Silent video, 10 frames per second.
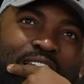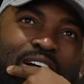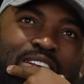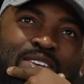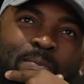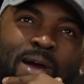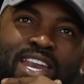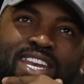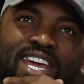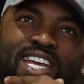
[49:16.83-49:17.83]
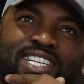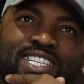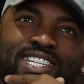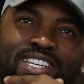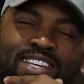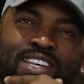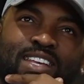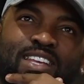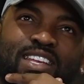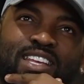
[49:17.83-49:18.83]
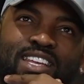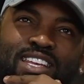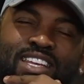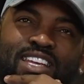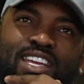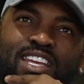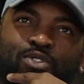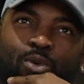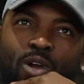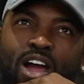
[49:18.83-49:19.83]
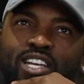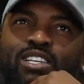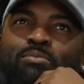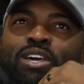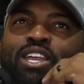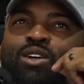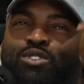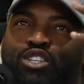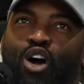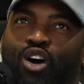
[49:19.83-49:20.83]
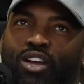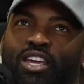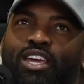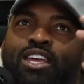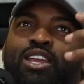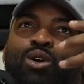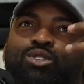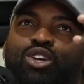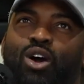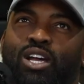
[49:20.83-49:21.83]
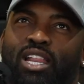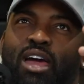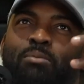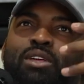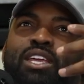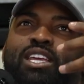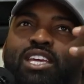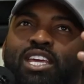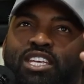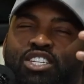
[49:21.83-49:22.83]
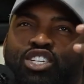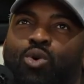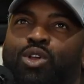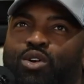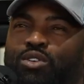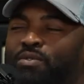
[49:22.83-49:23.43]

somebody that's his ferocity, but he don't talk. He don't talk a lot, but he show it on the field.